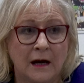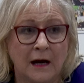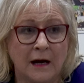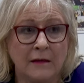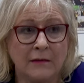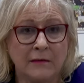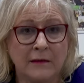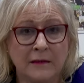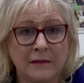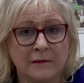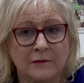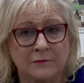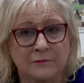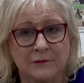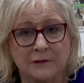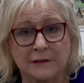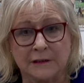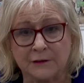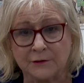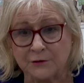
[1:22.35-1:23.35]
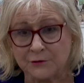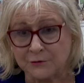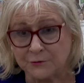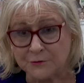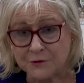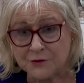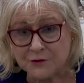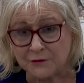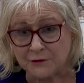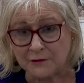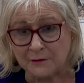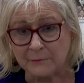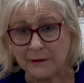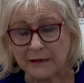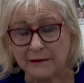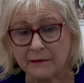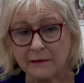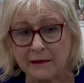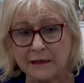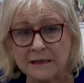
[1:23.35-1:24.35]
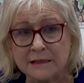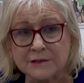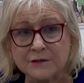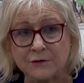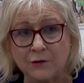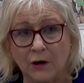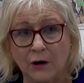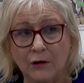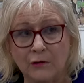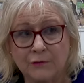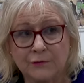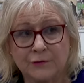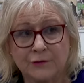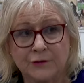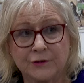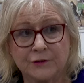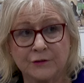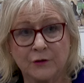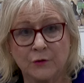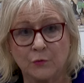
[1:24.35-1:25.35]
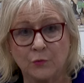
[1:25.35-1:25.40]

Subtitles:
I think they're really crucial. I mean, I think to offer